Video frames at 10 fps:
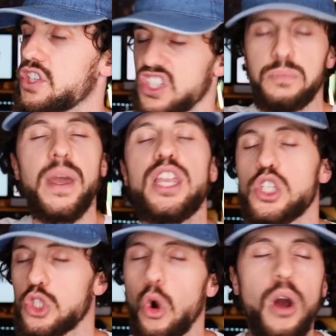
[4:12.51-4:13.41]
just spend
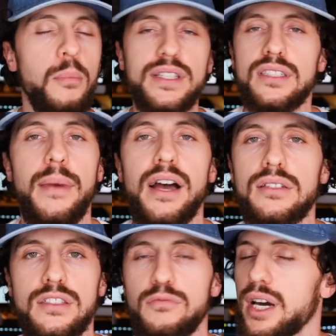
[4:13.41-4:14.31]
exorbitant
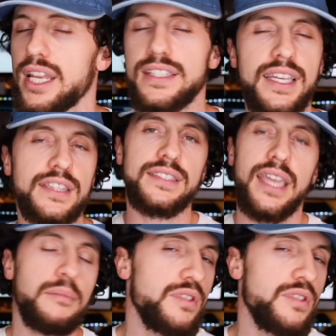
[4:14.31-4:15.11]
amounts of money to get the same